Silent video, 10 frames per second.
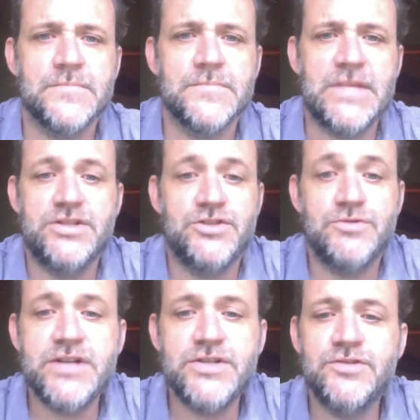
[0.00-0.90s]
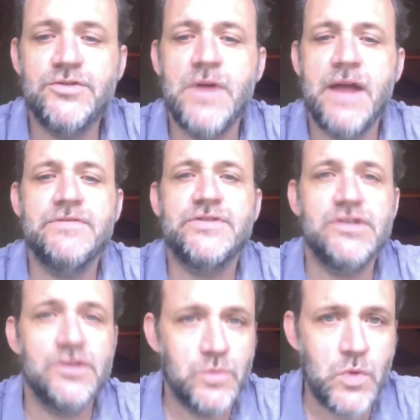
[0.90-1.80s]
it stretches through every
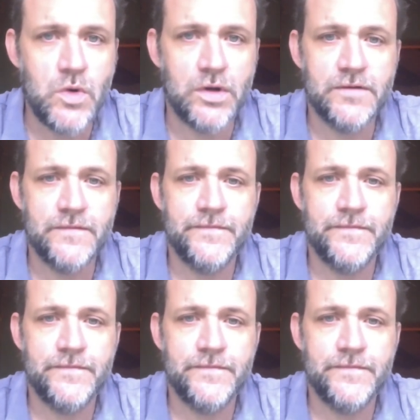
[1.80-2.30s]
single war.